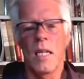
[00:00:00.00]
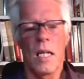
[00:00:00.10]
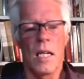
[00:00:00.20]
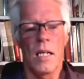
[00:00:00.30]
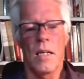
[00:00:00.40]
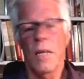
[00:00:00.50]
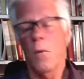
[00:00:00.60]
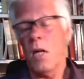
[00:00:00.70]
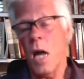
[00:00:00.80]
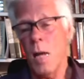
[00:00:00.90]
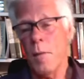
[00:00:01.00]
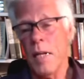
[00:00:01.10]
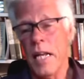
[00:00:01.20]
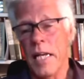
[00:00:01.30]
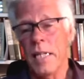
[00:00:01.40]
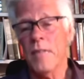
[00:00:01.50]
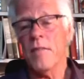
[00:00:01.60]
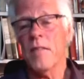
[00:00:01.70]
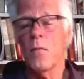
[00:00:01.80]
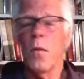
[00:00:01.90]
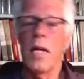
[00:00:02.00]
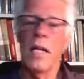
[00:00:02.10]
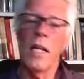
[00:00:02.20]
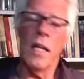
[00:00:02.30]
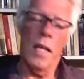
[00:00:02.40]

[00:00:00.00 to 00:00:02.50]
They were common lands. And when